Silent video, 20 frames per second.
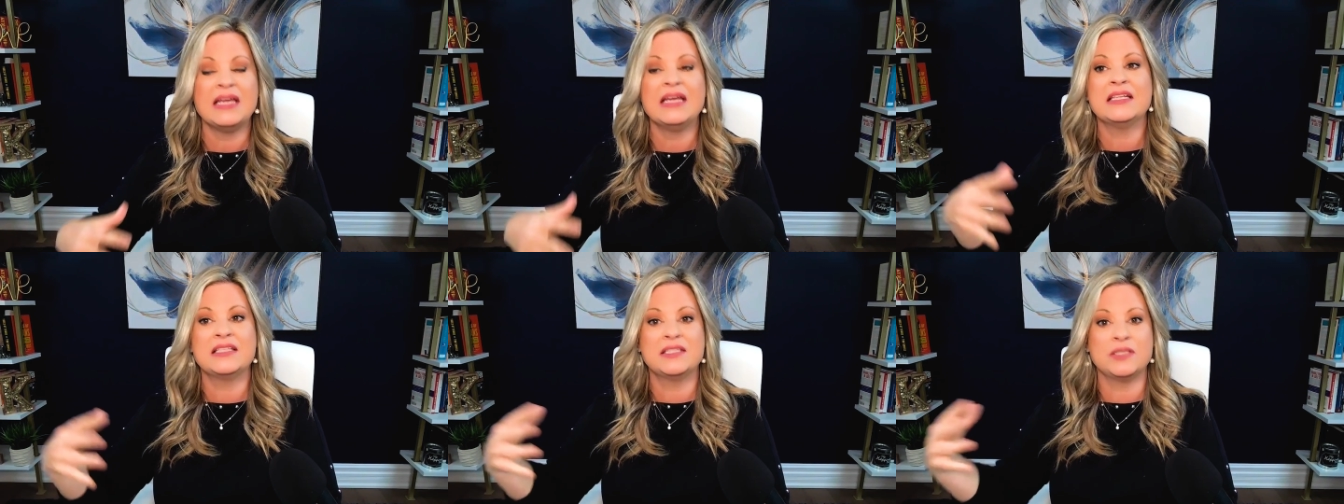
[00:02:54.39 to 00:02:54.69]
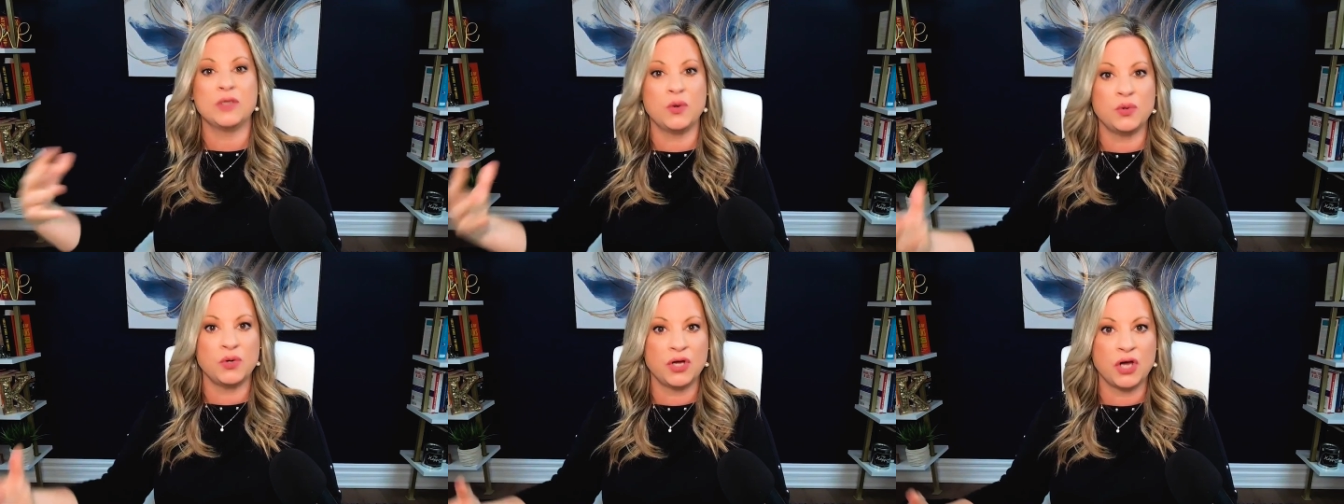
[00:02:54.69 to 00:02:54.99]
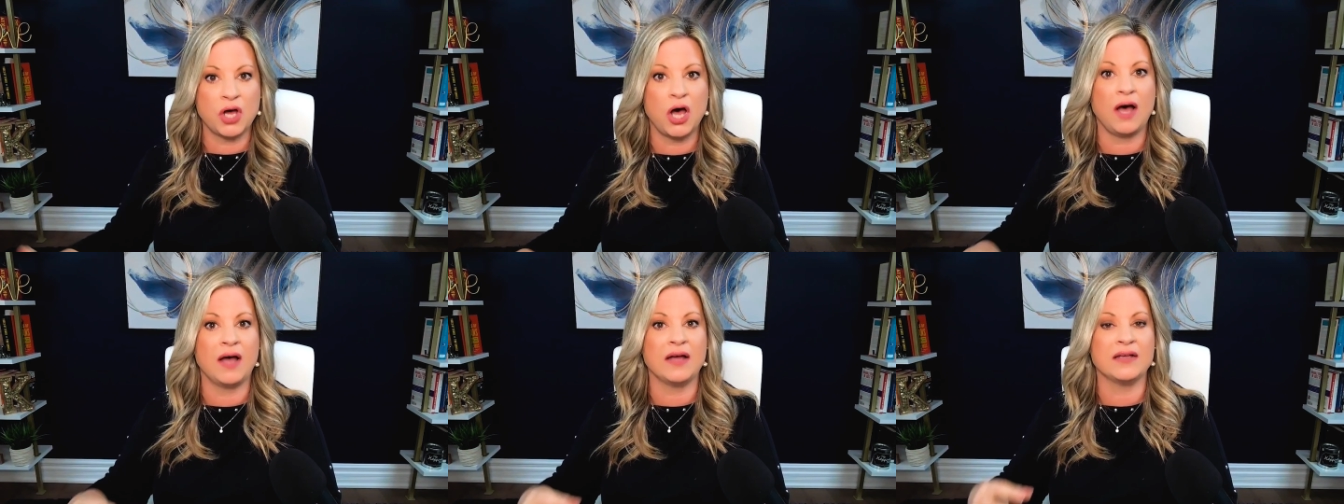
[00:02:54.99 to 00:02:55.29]
its own
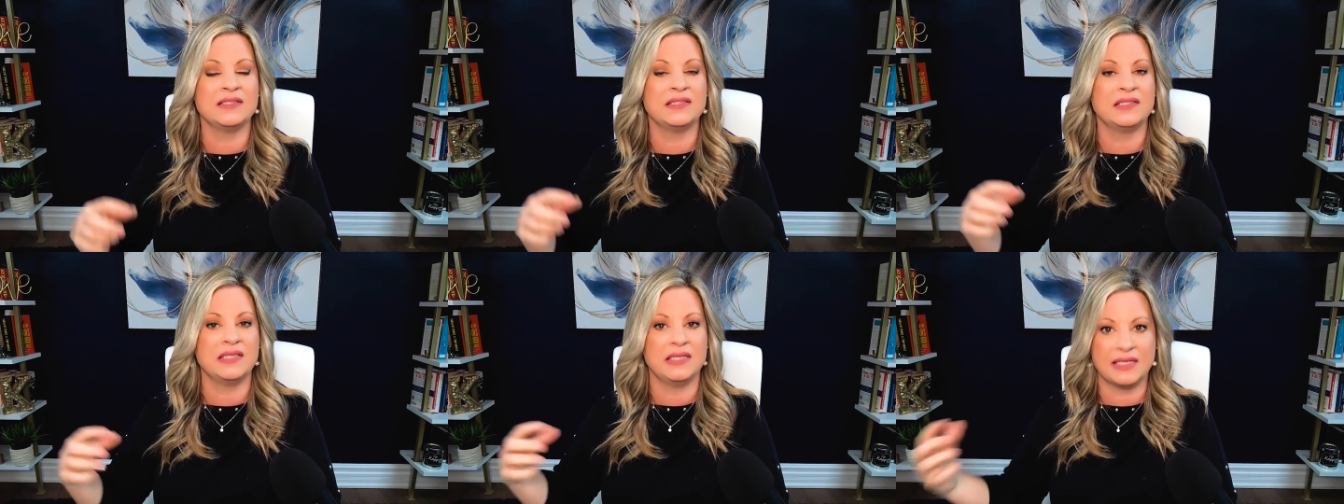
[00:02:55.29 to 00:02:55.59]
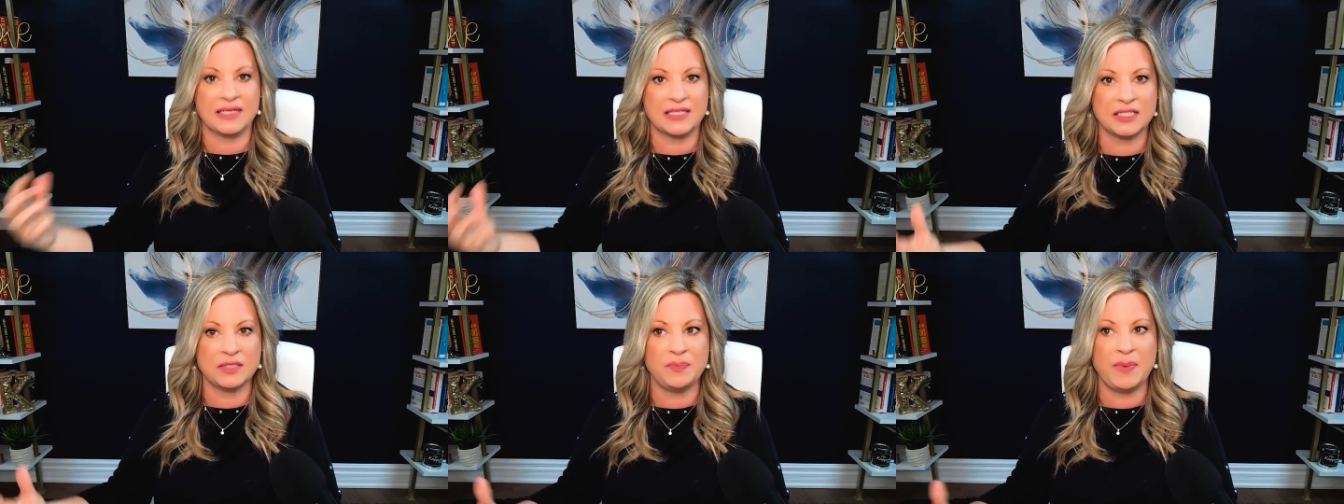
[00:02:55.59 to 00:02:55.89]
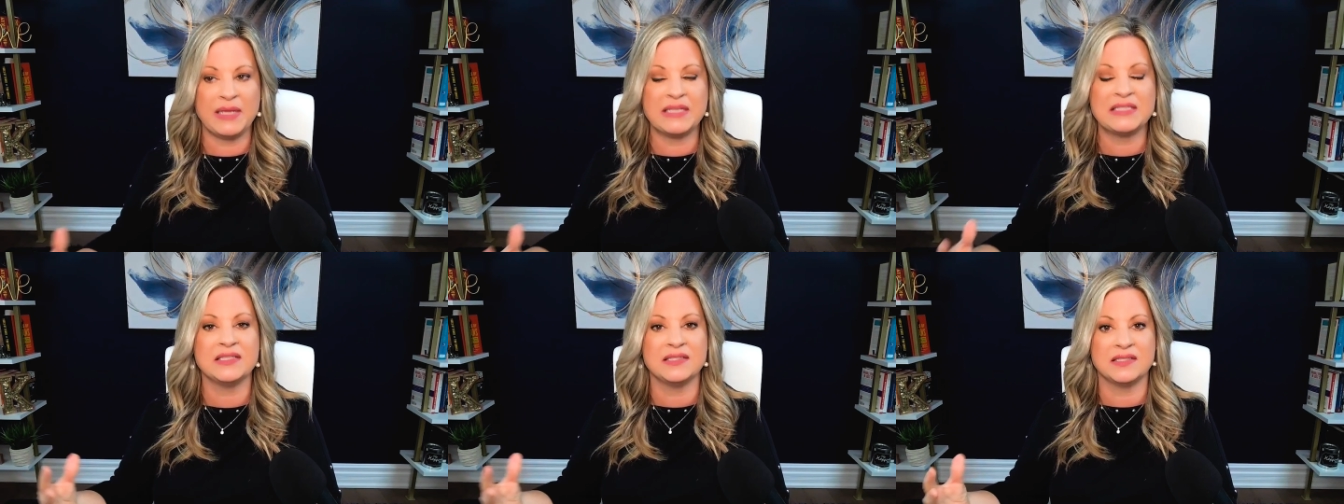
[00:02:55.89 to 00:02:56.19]
costs and
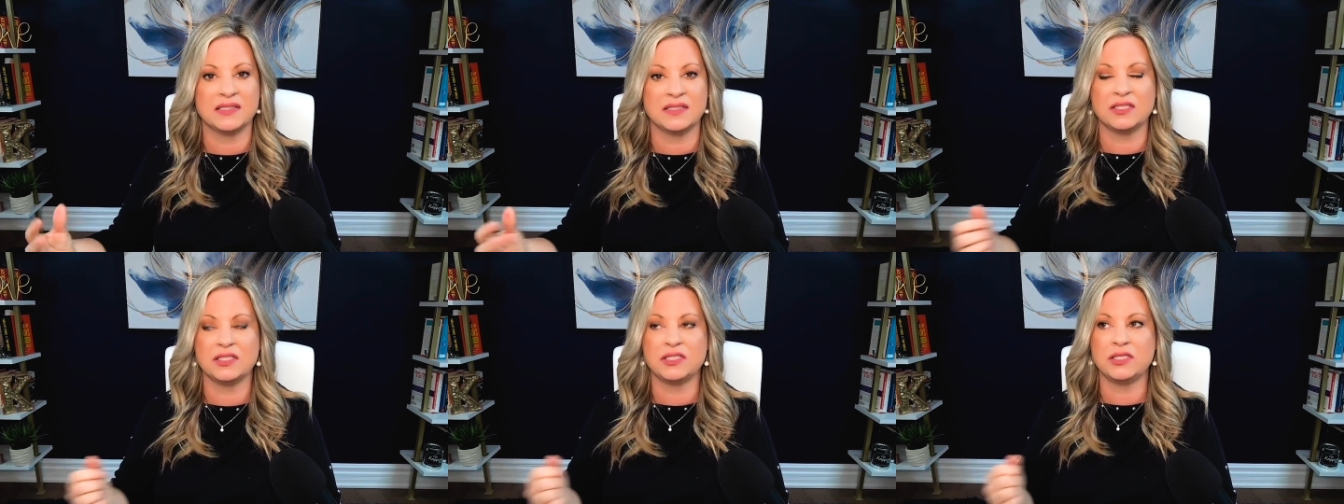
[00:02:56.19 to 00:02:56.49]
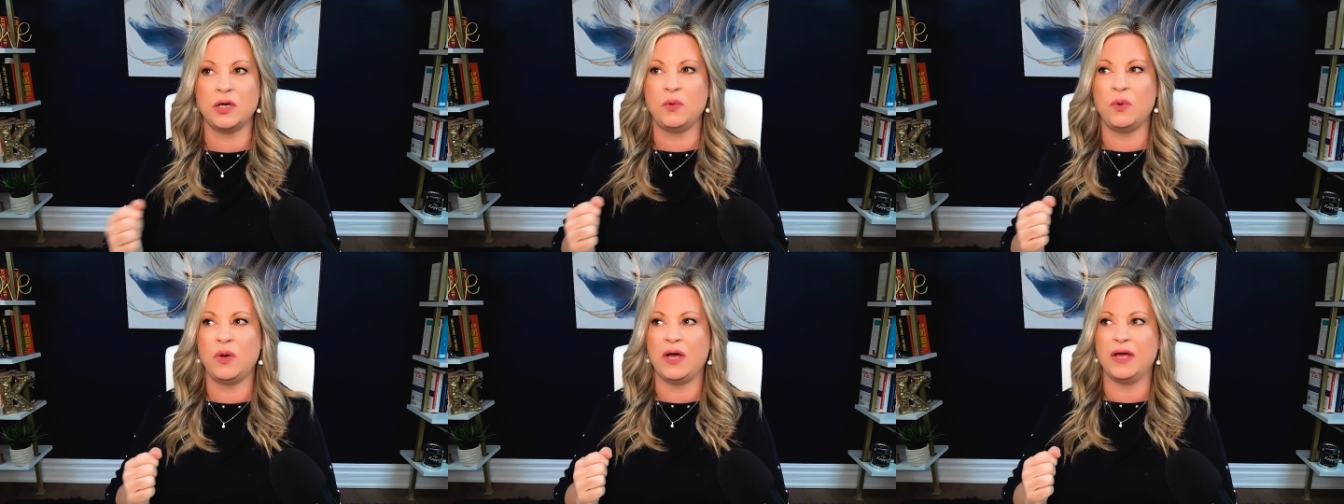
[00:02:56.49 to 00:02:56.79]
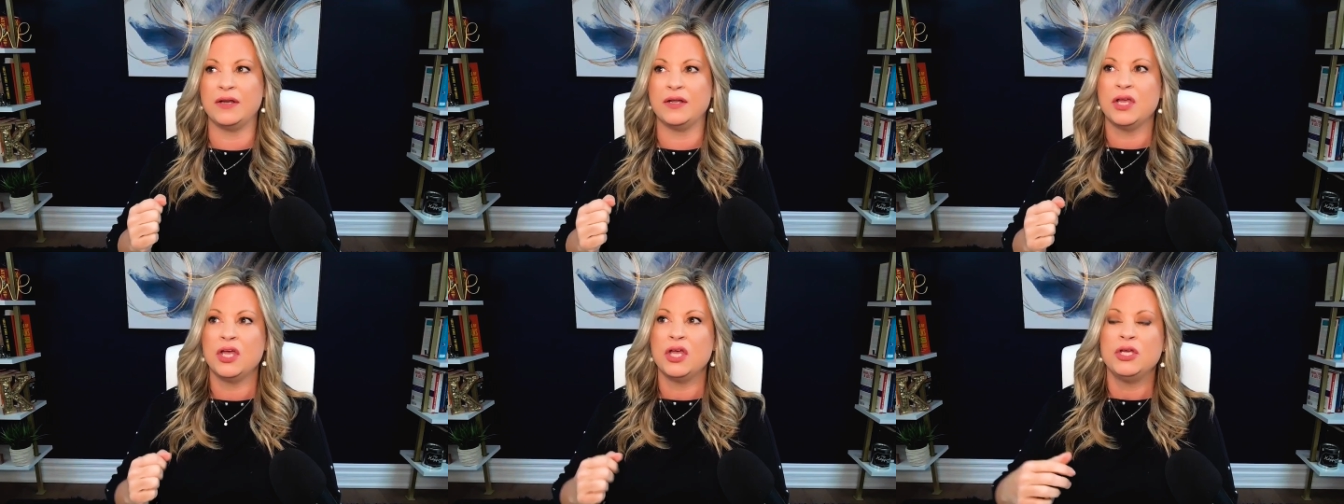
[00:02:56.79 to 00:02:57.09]
expenses and so
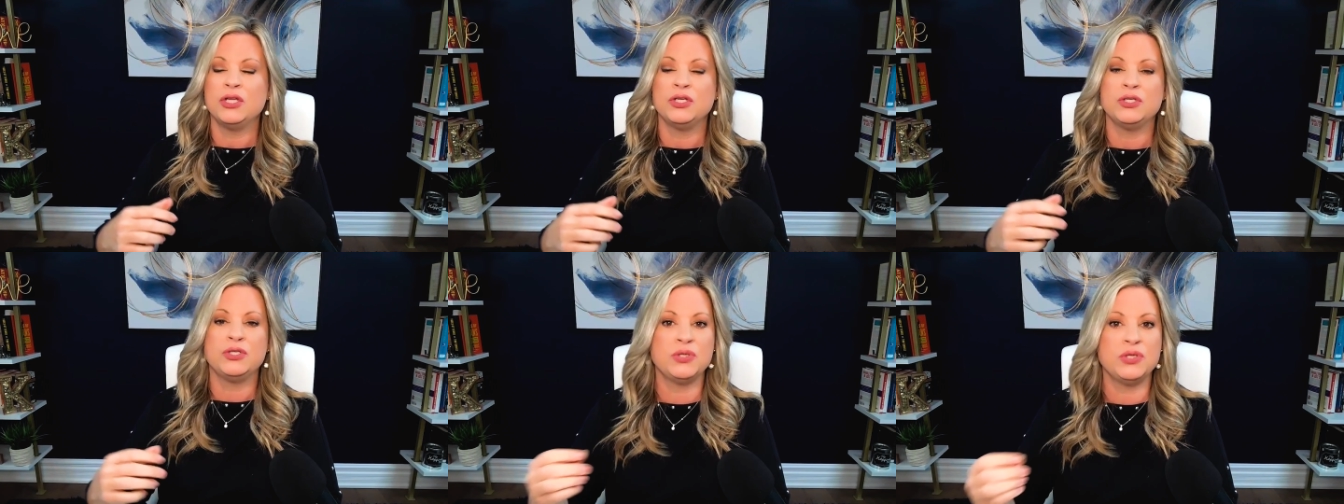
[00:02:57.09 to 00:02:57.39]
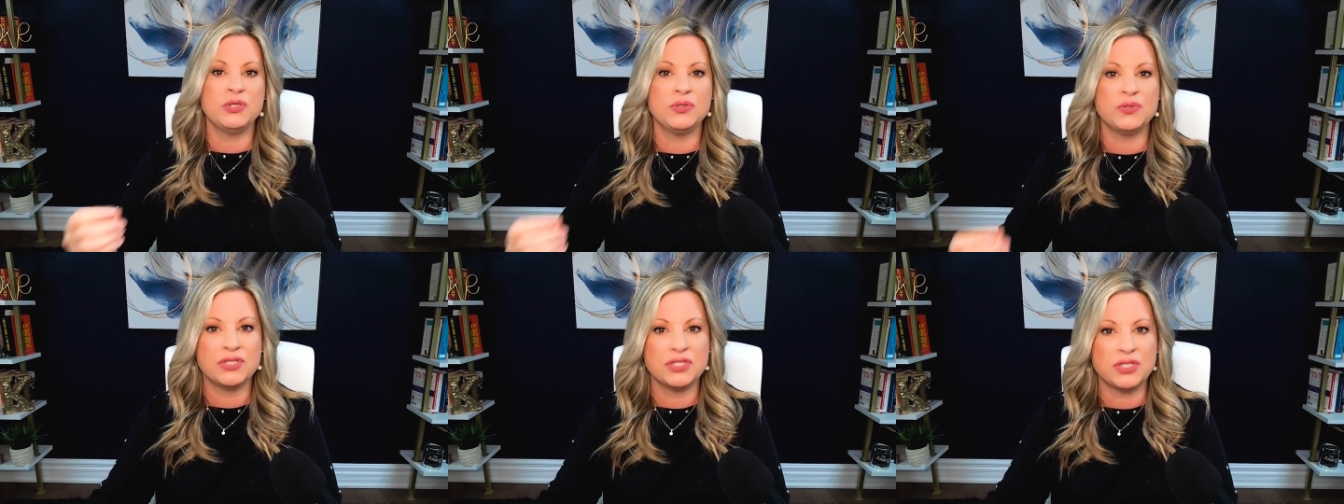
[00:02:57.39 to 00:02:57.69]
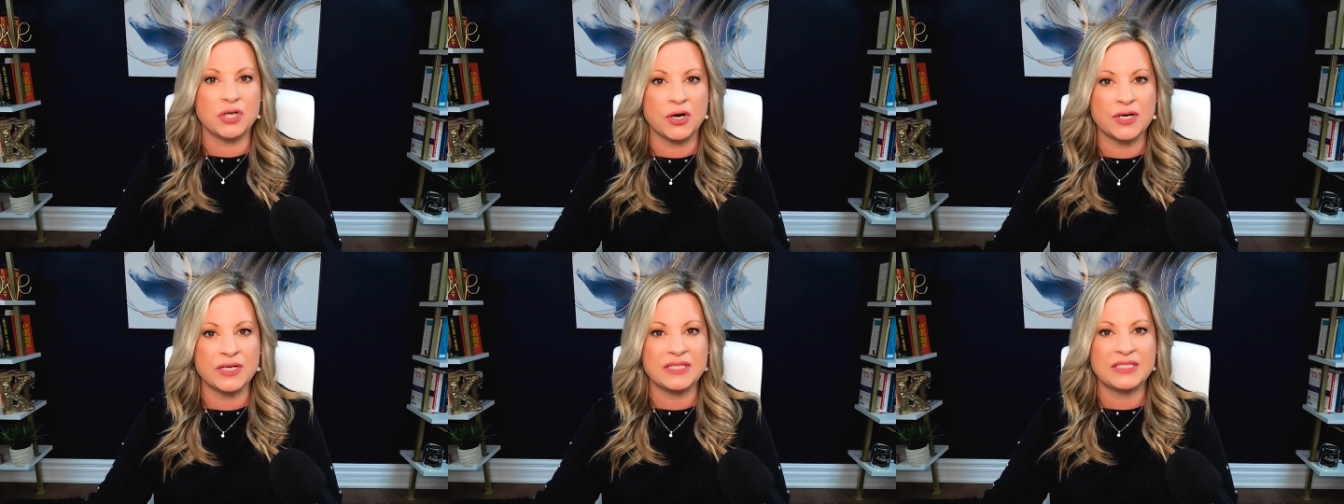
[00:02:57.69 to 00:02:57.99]
on. Do you
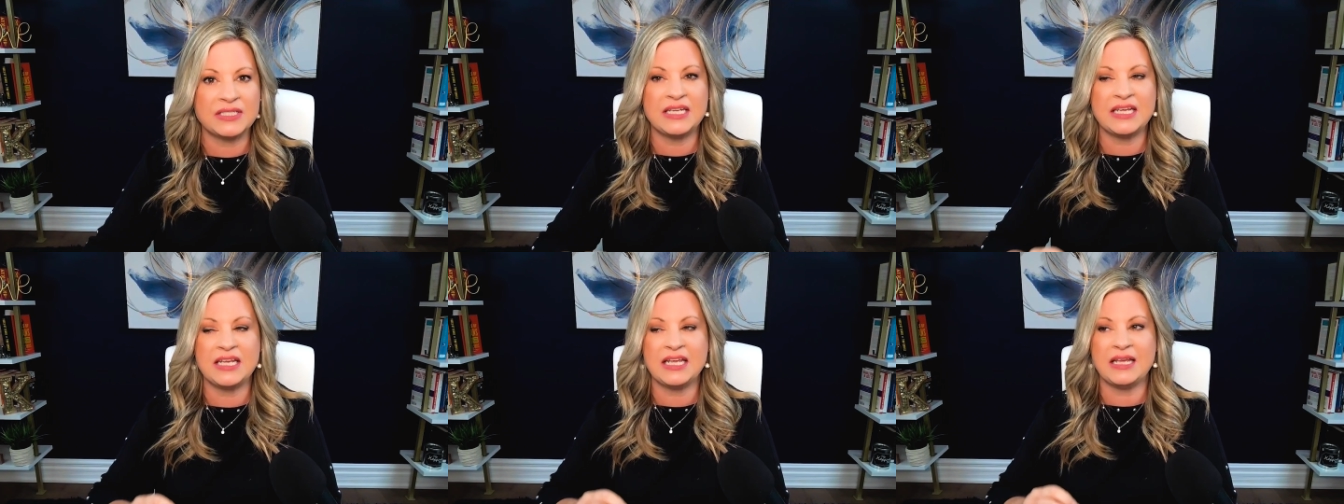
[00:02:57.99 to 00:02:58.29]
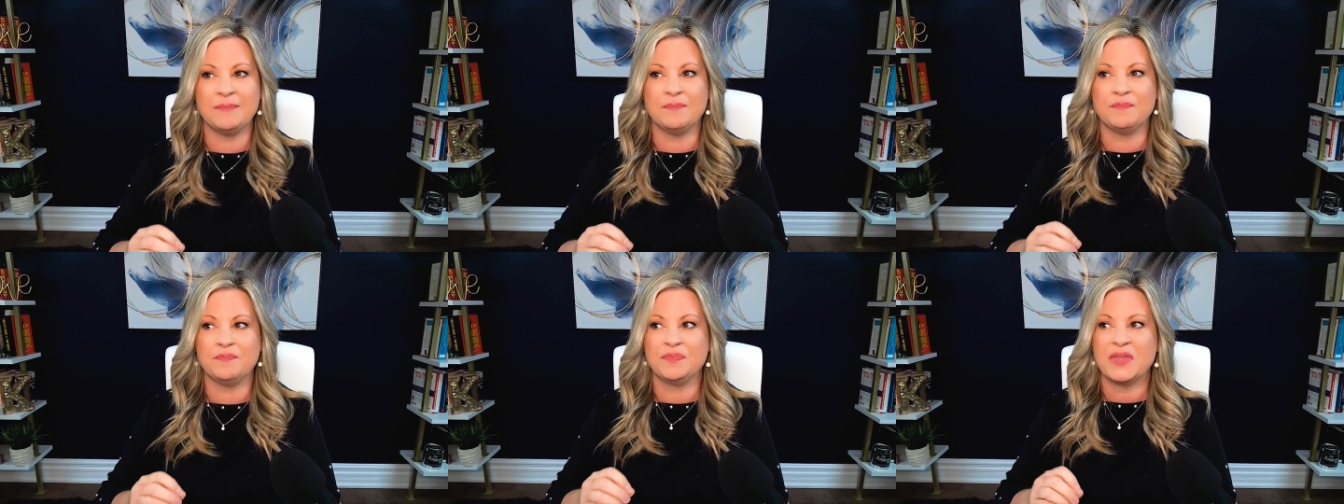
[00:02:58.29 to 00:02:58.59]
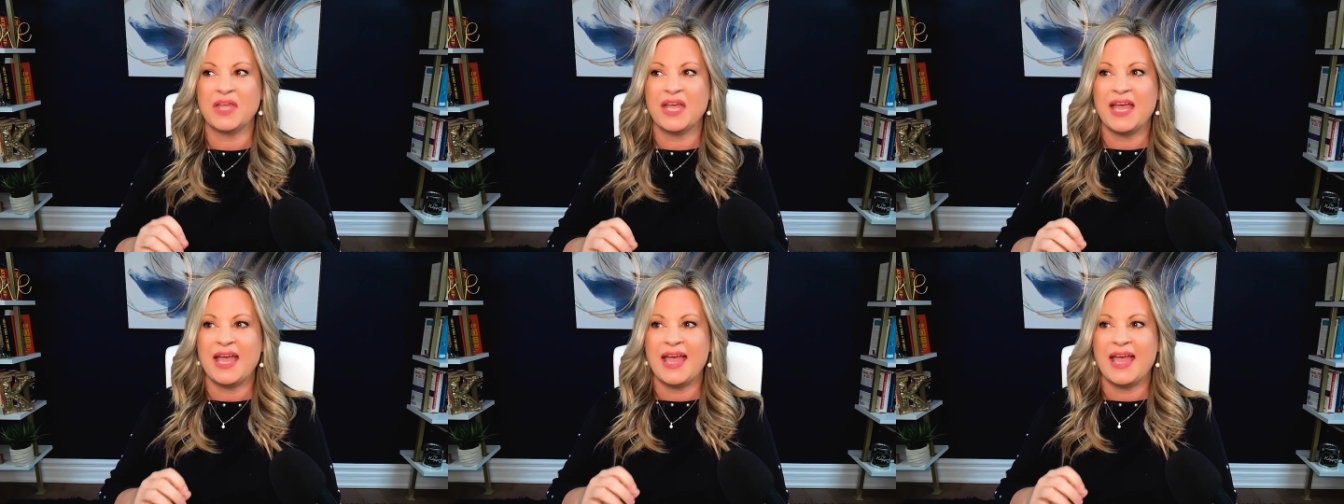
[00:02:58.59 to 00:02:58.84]
start a team?